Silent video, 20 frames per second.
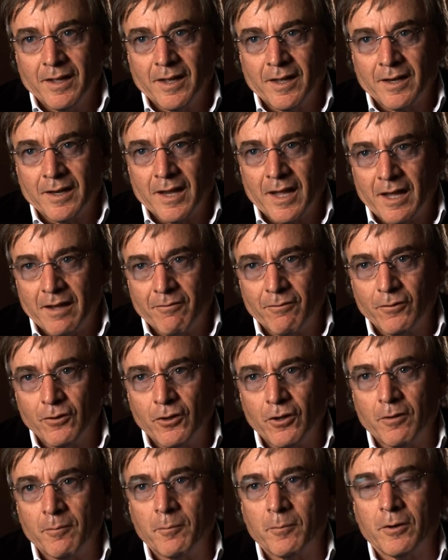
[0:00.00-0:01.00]
and have a
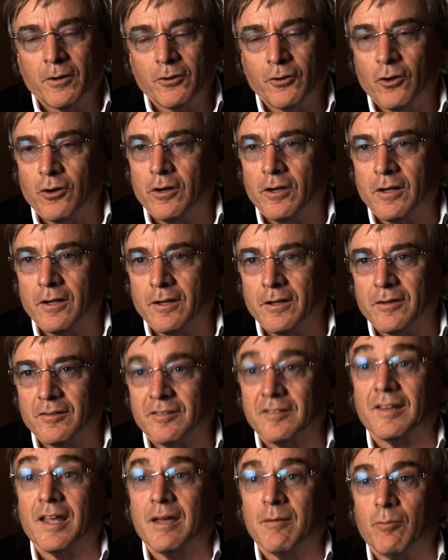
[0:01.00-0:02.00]
num uh,
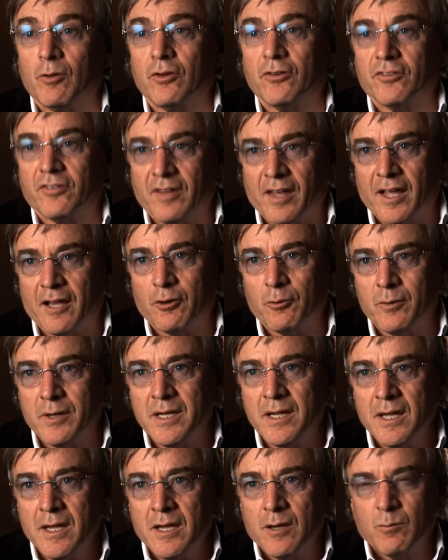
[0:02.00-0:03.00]
stable salary,